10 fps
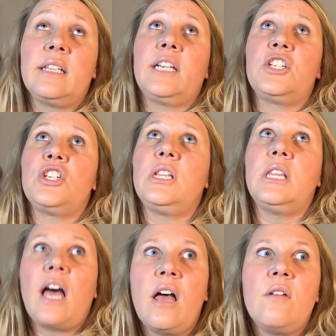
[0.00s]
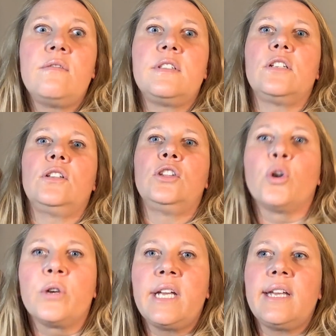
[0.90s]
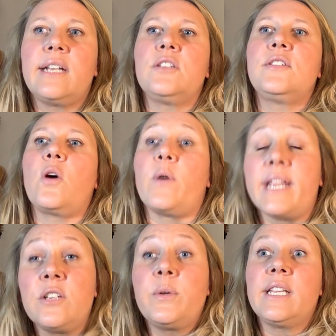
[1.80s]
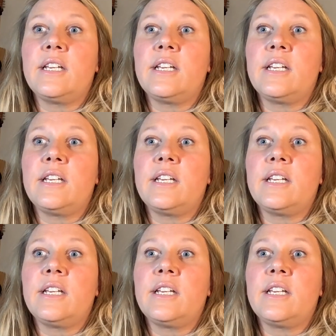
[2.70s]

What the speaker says: like she loves learning and is so into it.